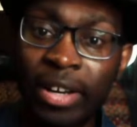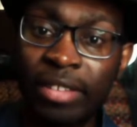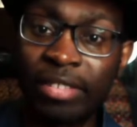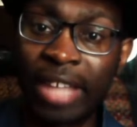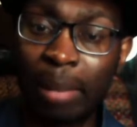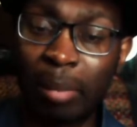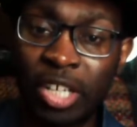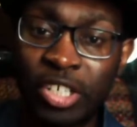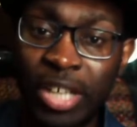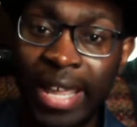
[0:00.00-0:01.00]

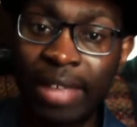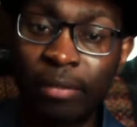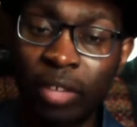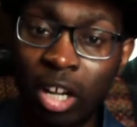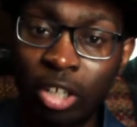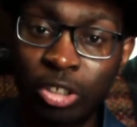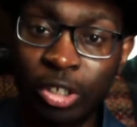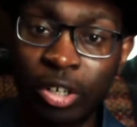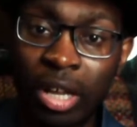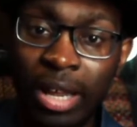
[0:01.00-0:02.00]
establish a
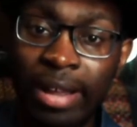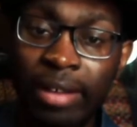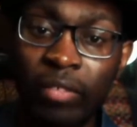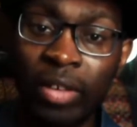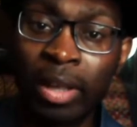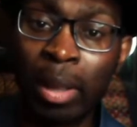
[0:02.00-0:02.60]
culture of